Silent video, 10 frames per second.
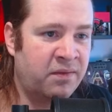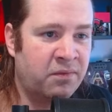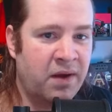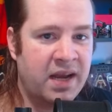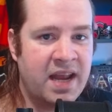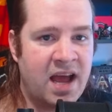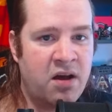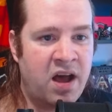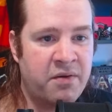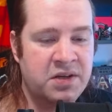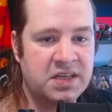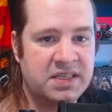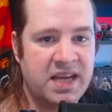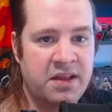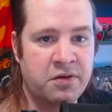right now, I would just
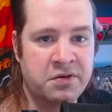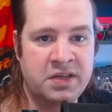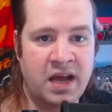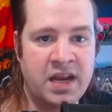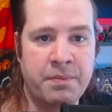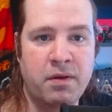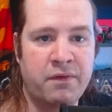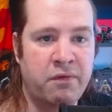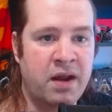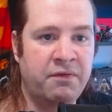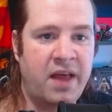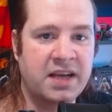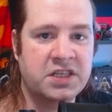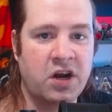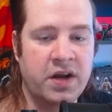say there's a number of red
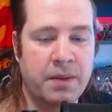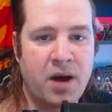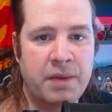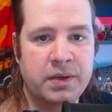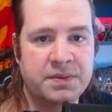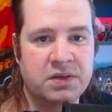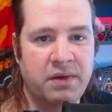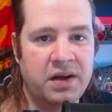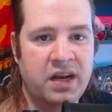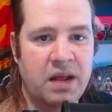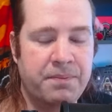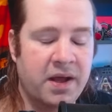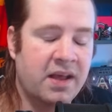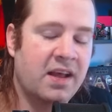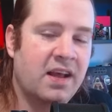flags starting to pop up surrounding it.
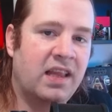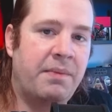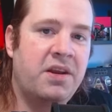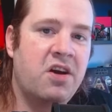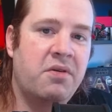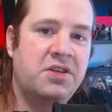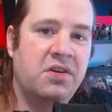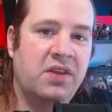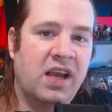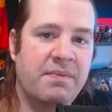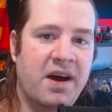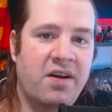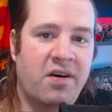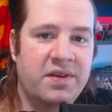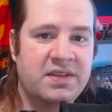But let me know what you think about
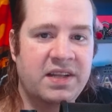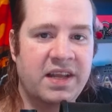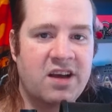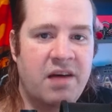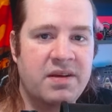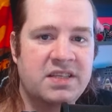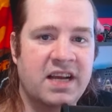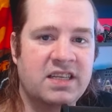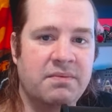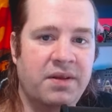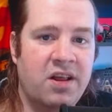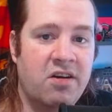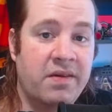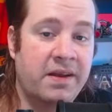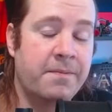all this in the comment section
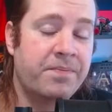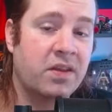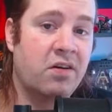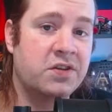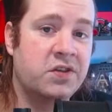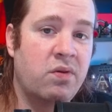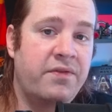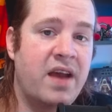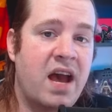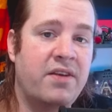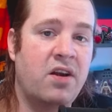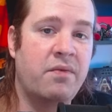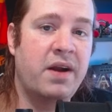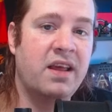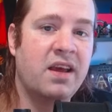below. And also, if you haven't
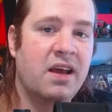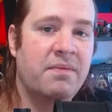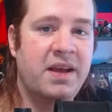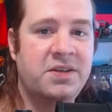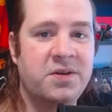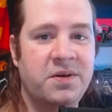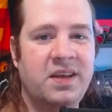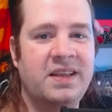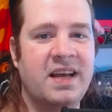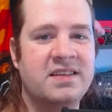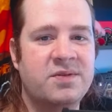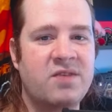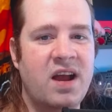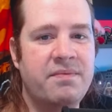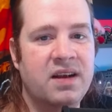already, make sure you click that
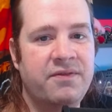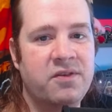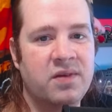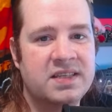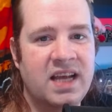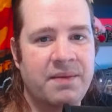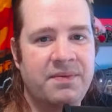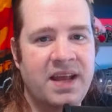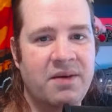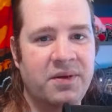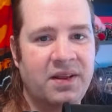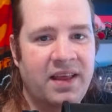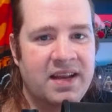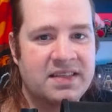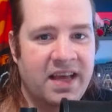subscribe button if you want to stay up to date with the
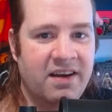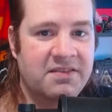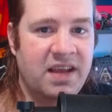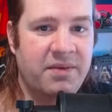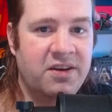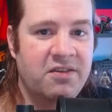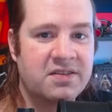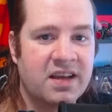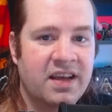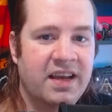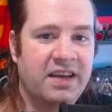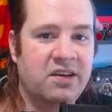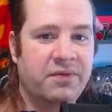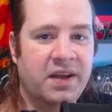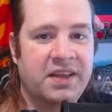latest entertainment news. And
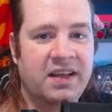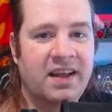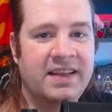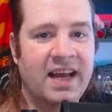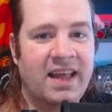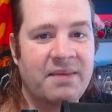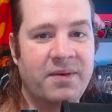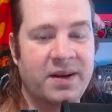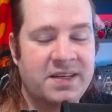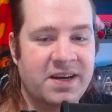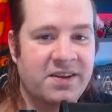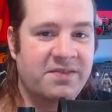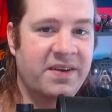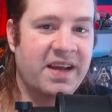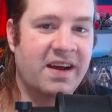don't forget to click that like button and share this
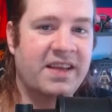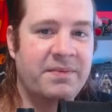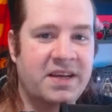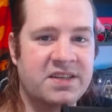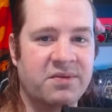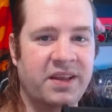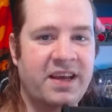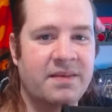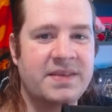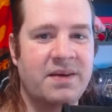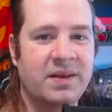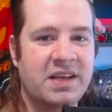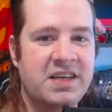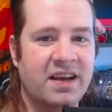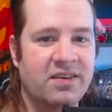video out there because it really helps out with the
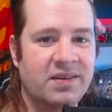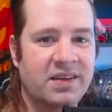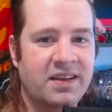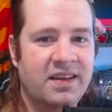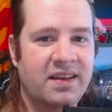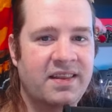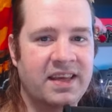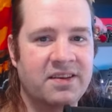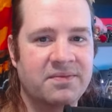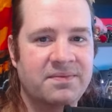channel. Thank you.